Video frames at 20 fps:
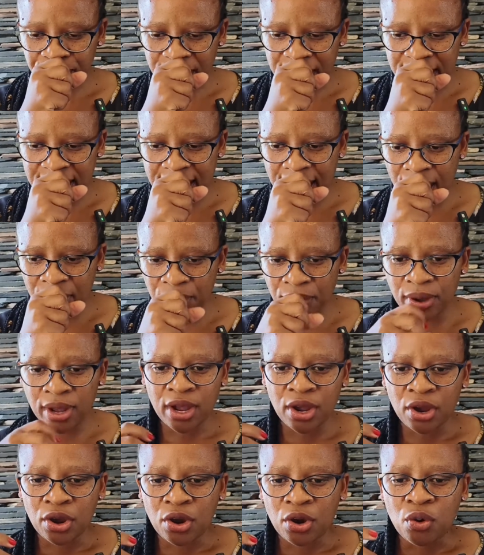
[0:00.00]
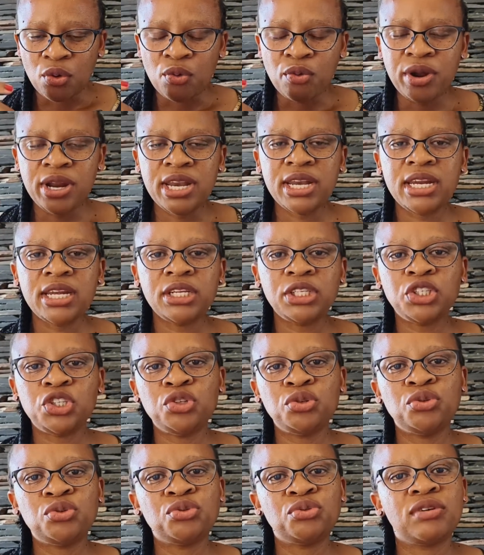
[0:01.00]
Now, we need
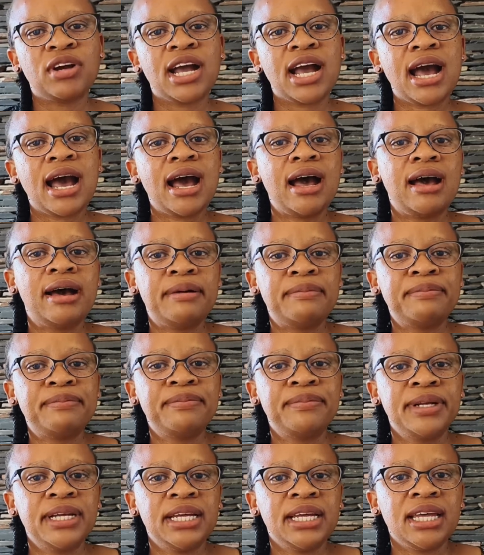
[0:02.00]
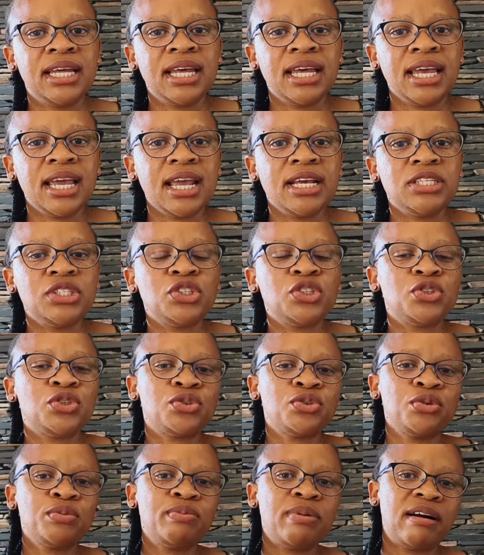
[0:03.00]
you to come and
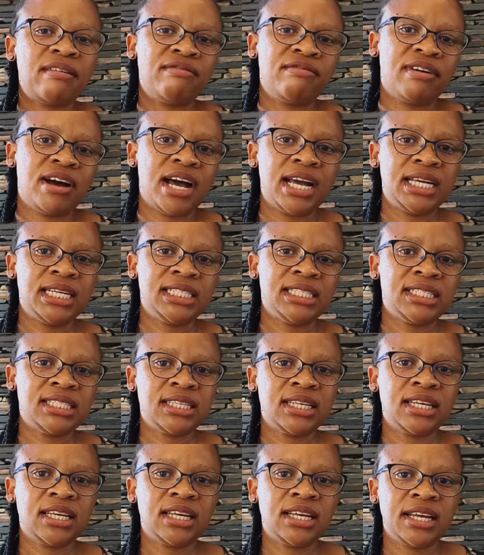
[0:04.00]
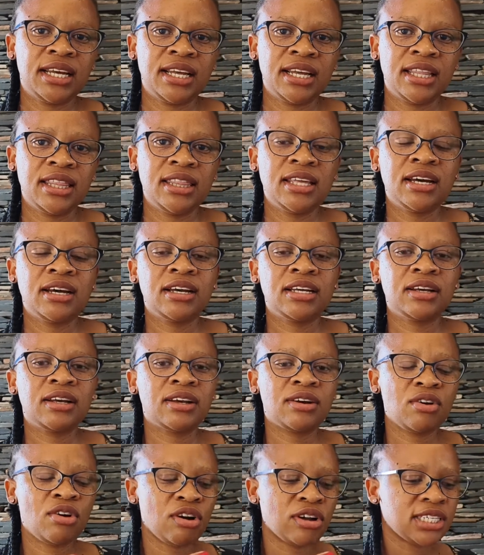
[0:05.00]
supervise the
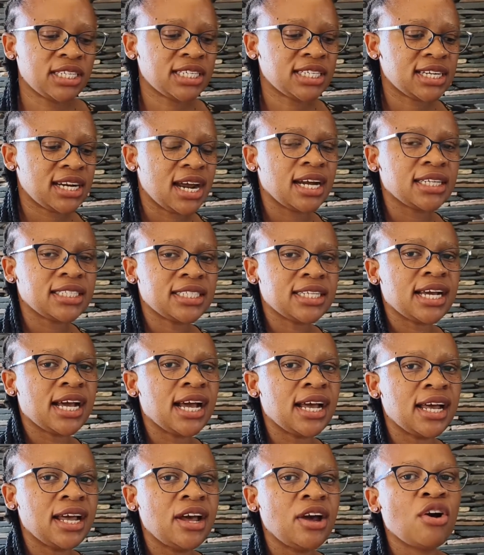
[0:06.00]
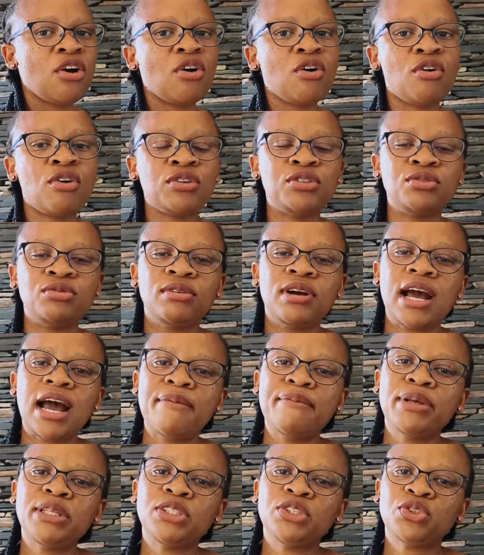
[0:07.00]
contractor, or to
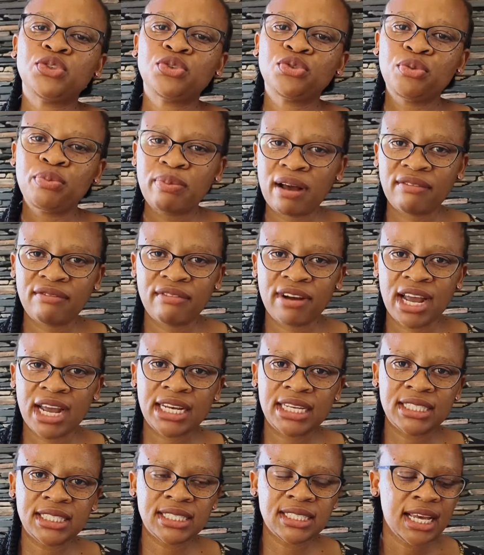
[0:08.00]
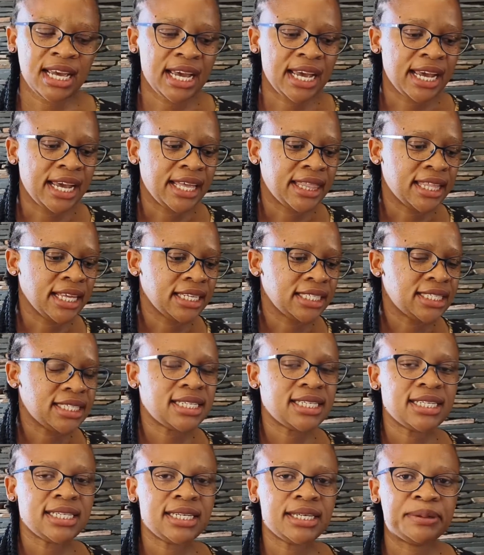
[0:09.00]
come and supervise the
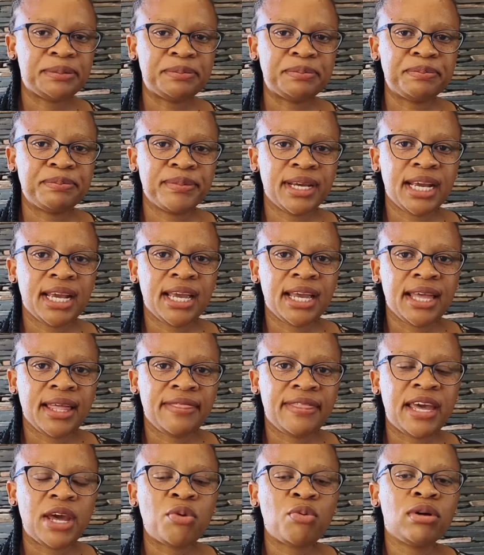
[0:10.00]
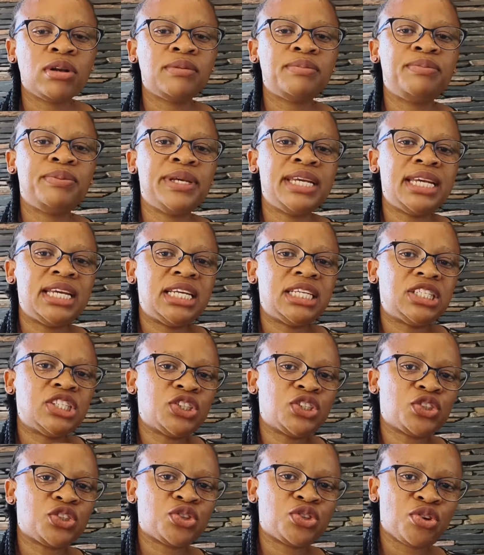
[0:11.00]
team that will be
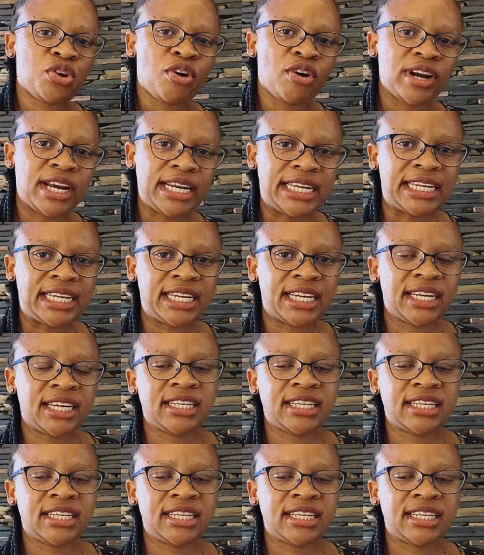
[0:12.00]
installing